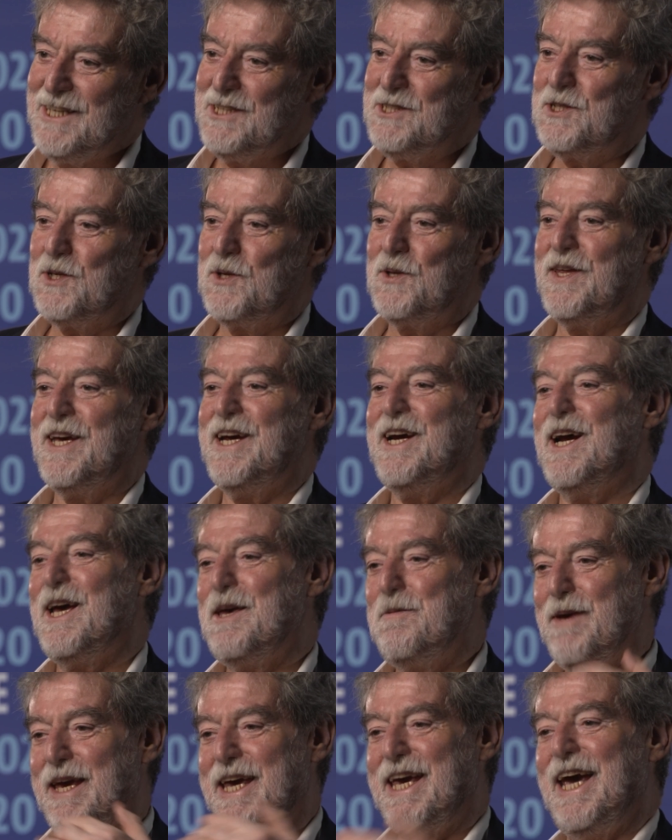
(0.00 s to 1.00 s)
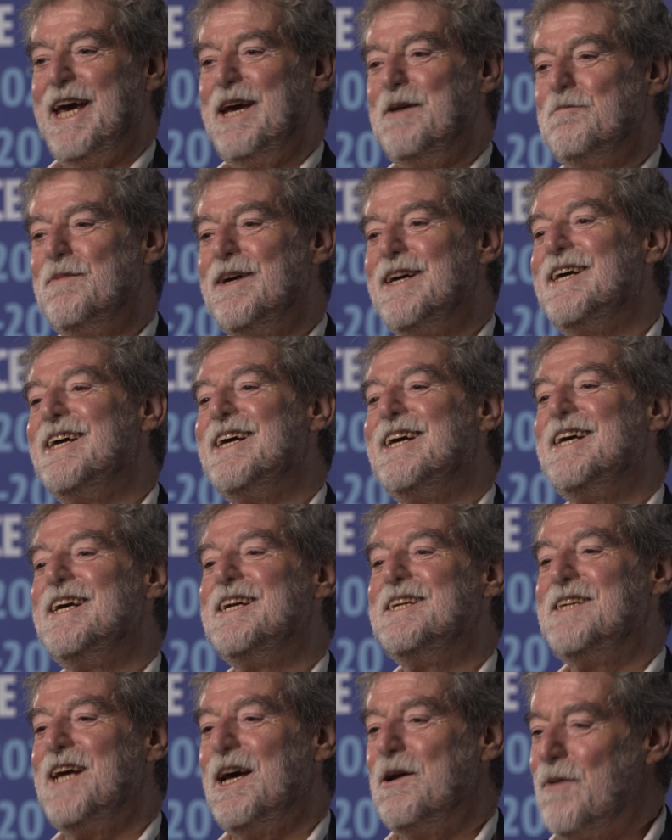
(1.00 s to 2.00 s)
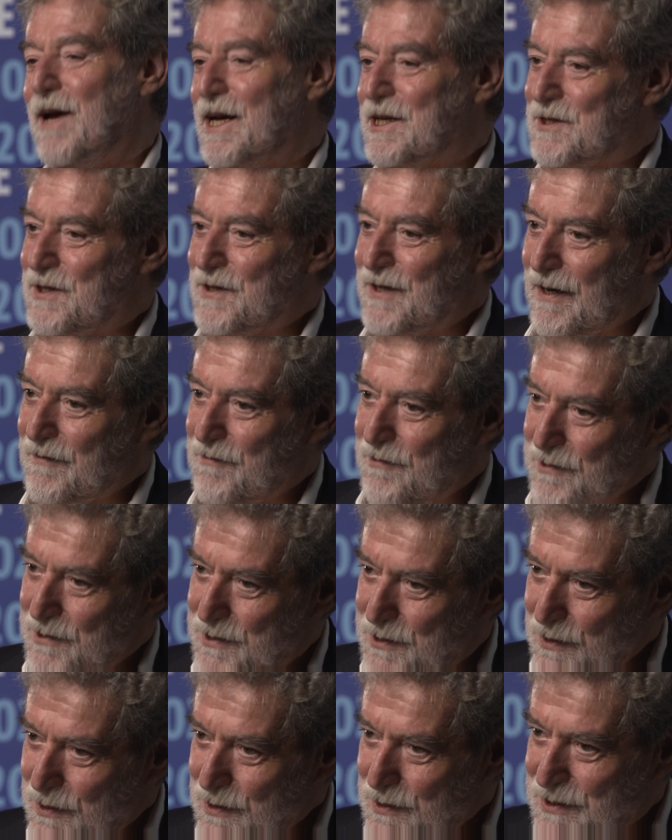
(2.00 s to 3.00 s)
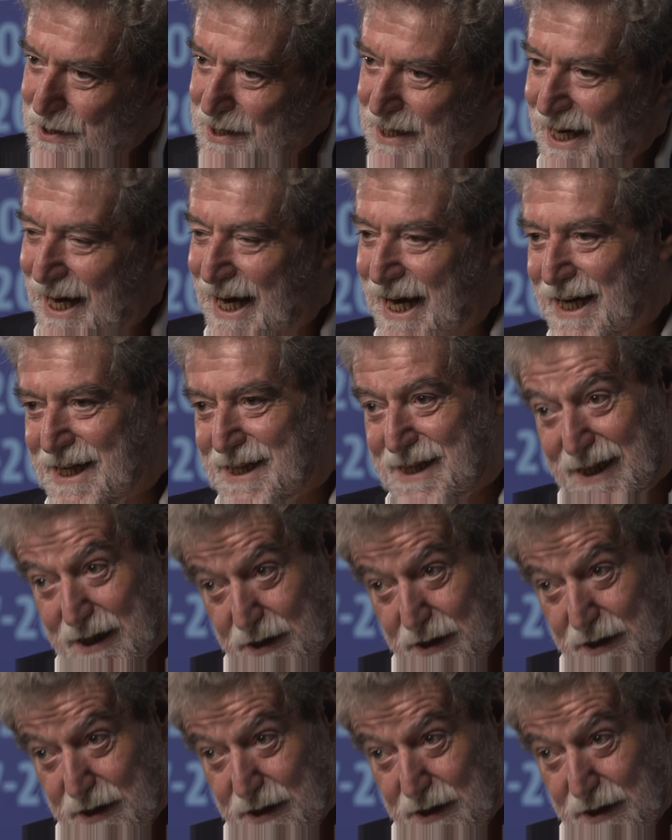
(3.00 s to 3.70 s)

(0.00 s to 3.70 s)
So there I became director of research and